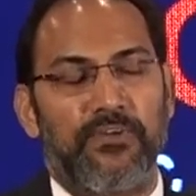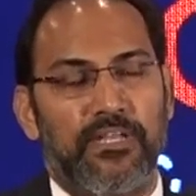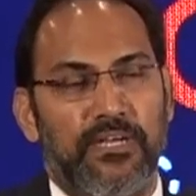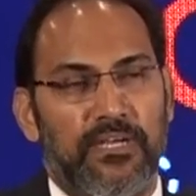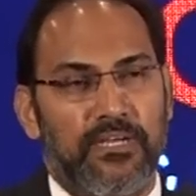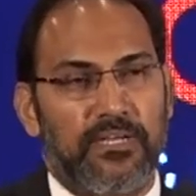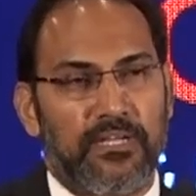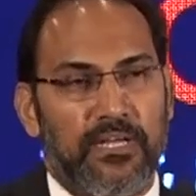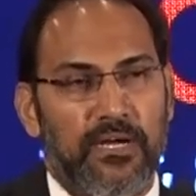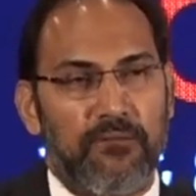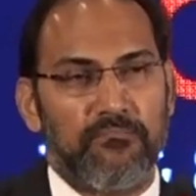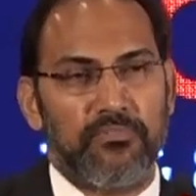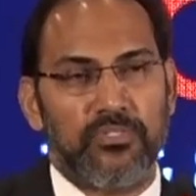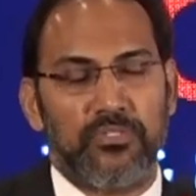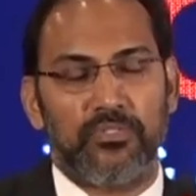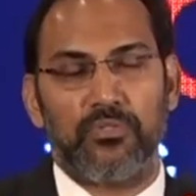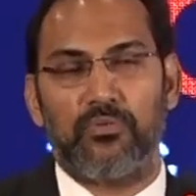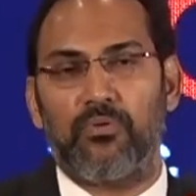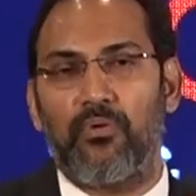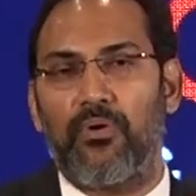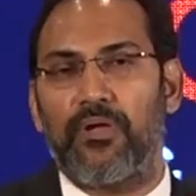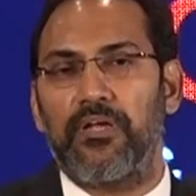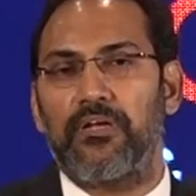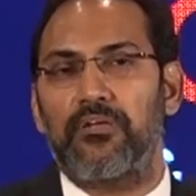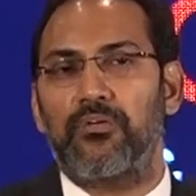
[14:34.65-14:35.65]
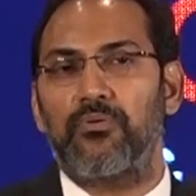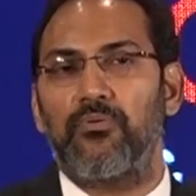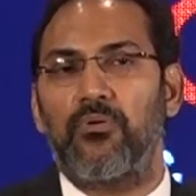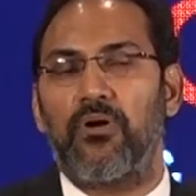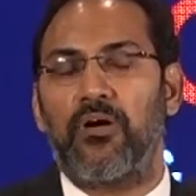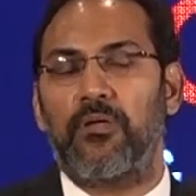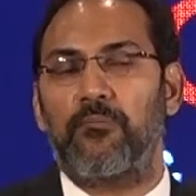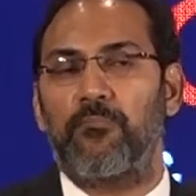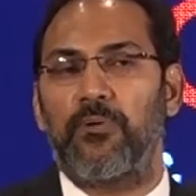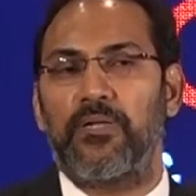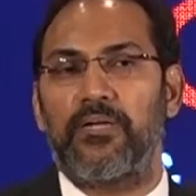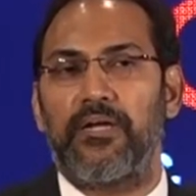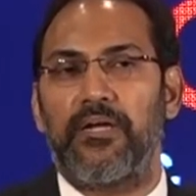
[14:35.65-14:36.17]
when it comes to going to
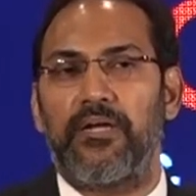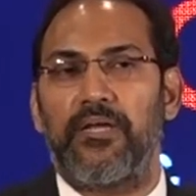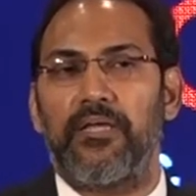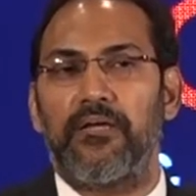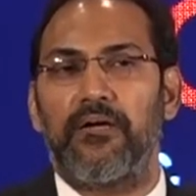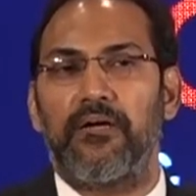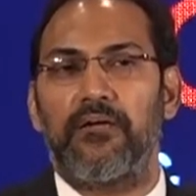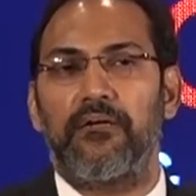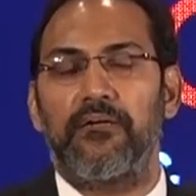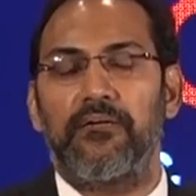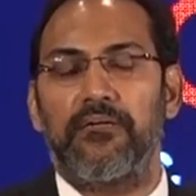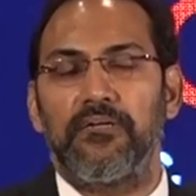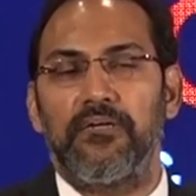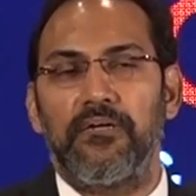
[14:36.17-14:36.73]
urban India.